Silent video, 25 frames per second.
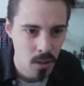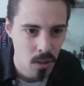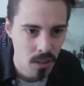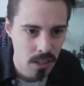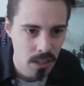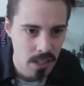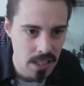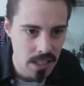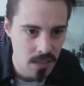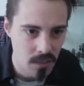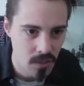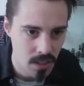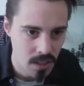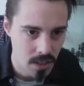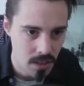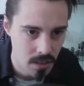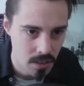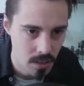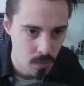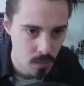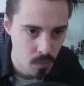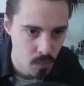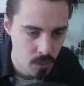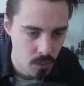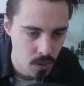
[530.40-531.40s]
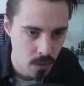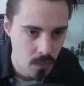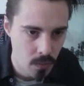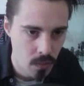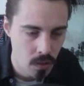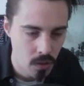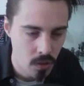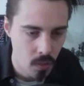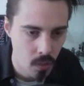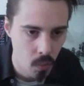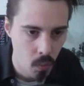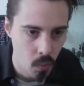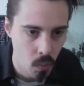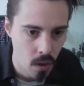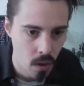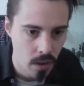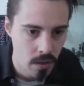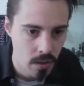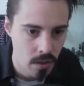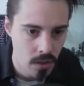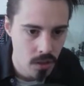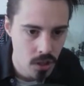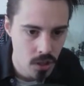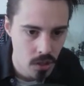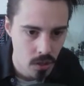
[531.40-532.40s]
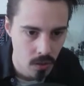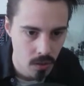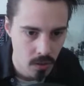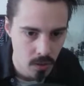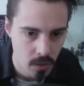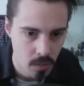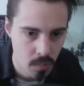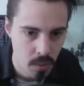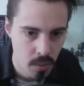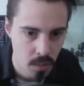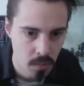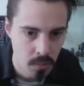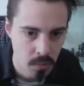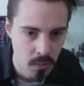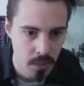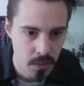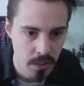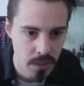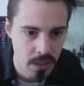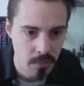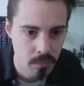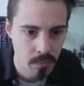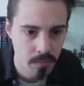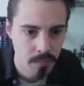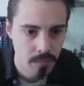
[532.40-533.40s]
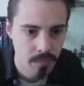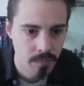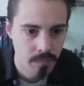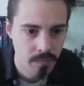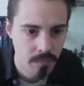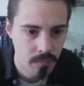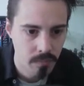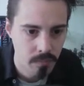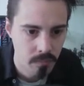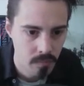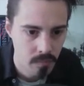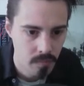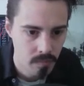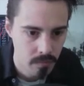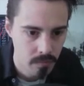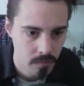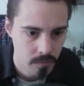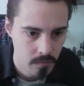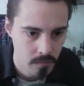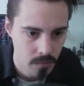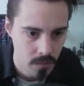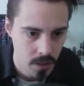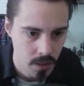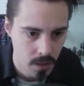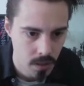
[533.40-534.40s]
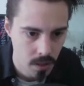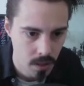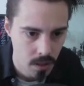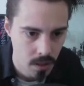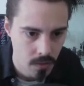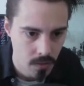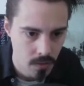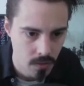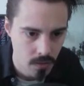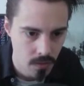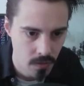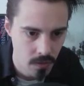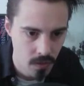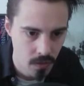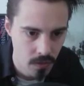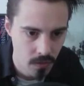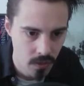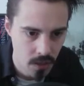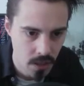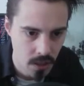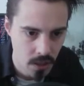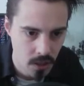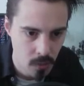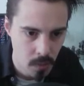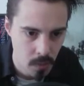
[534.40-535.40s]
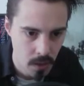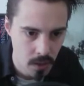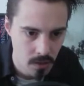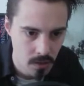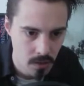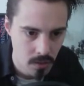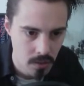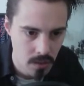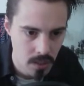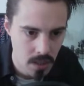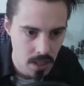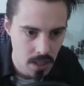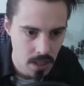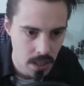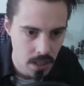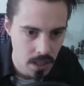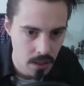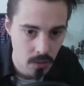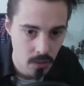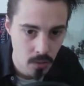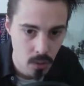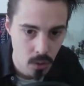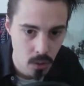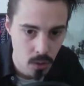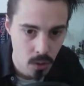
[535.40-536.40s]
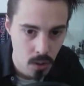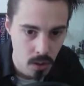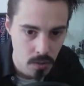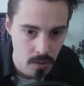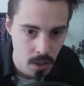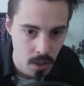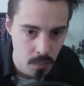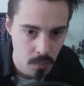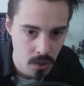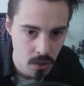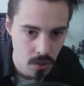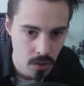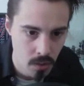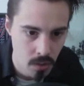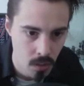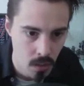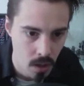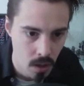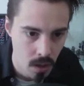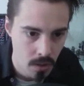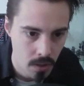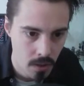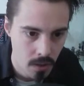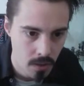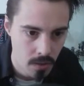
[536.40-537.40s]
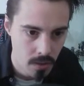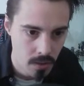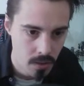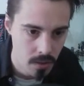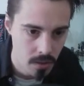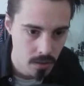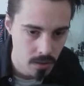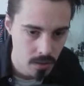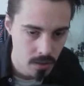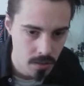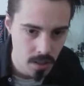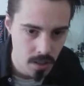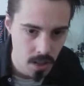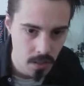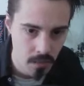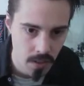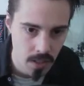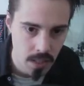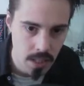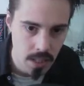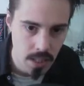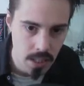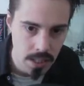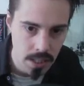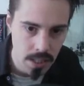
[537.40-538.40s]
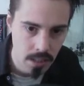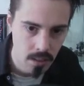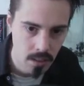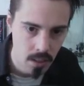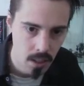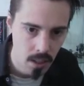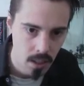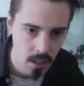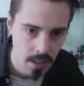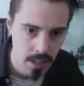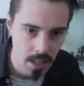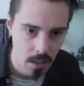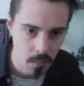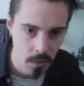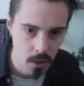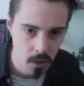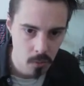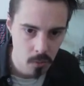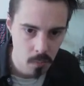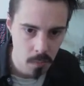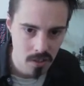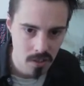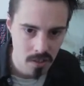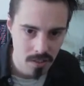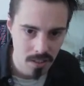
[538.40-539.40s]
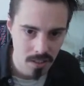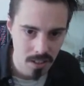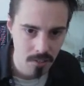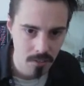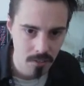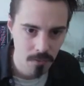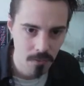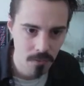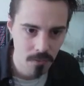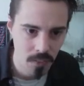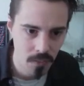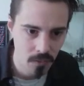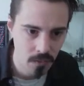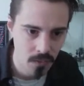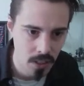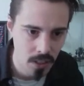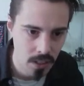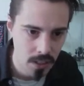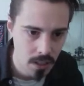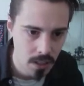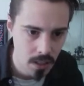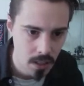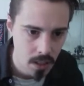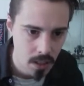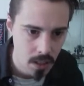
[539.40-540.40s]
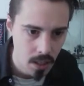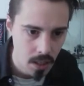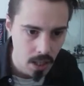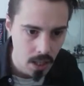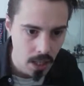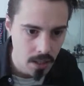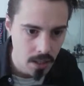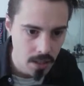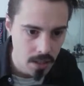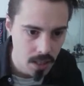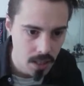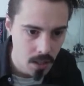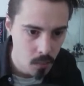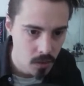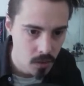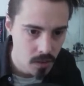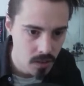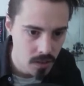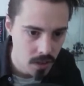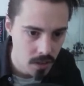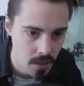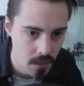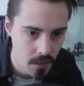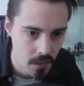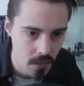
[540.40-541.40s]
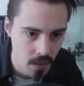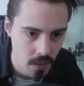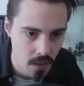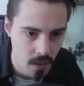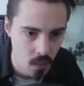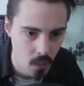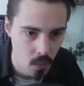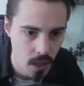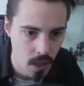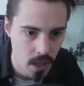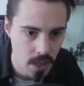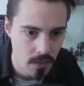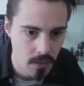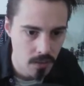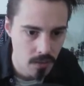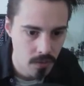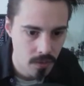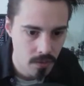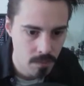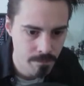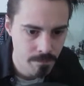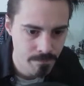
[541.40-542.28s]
Leaves it prone to a one-shot Bubble Beam. 115 experience on Tien, who goes up to 17, now with a special attack of 50, and Tien wants to learn Thunder Wave.